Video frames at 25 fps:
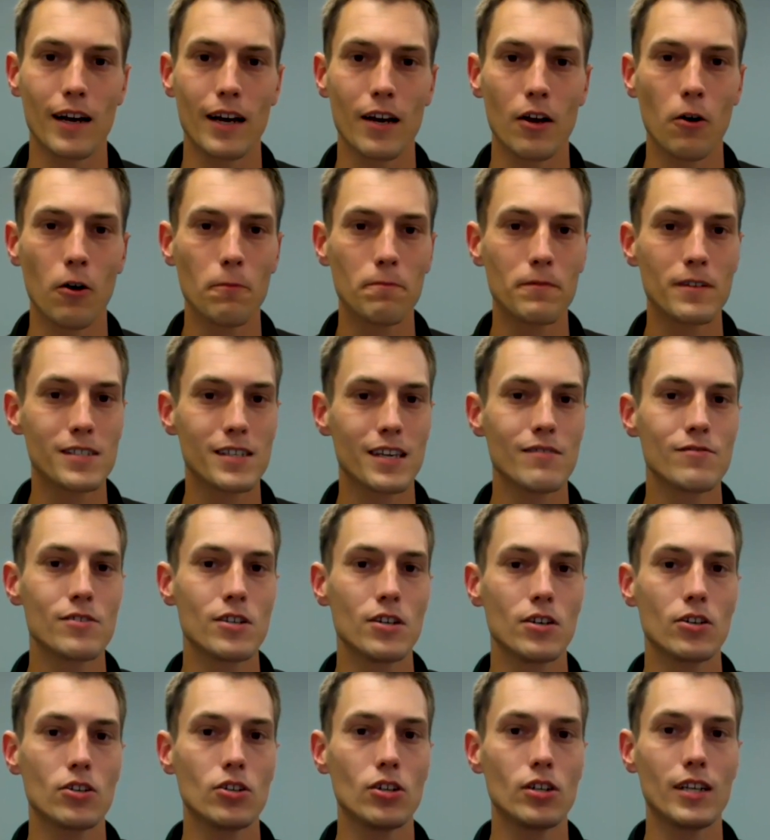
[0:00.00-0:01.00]
I hope this gives
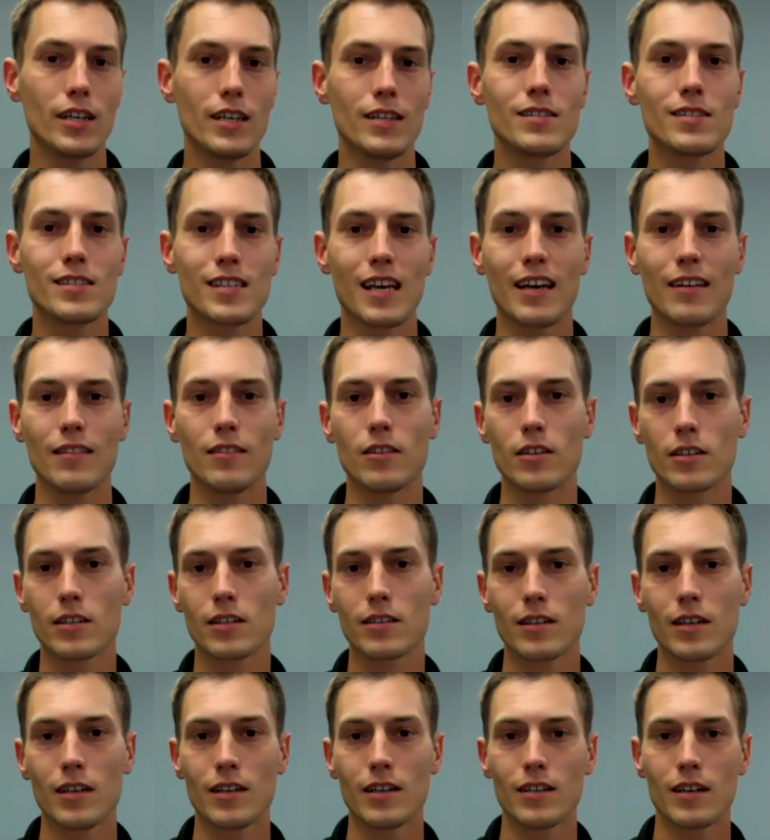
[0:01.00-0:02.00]
you a good inside look
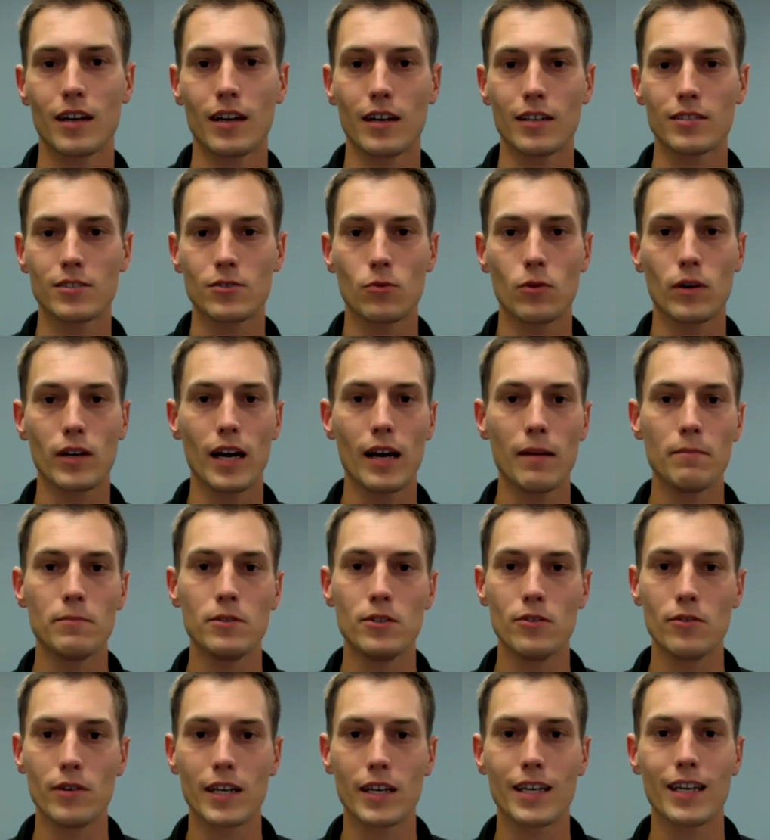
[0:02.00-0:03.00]
to what I'm
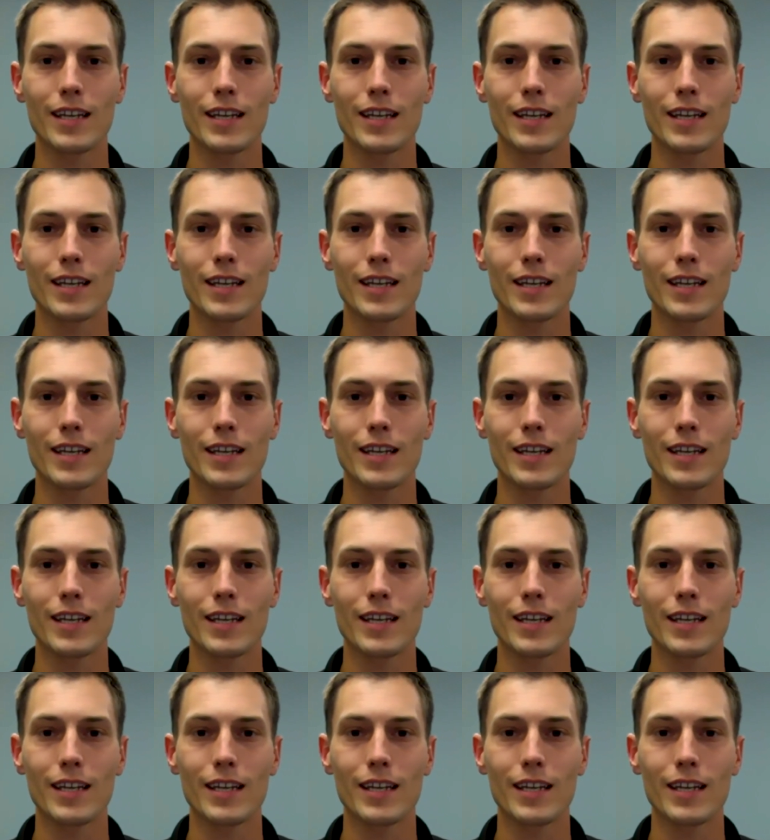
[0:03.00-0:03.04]
doing.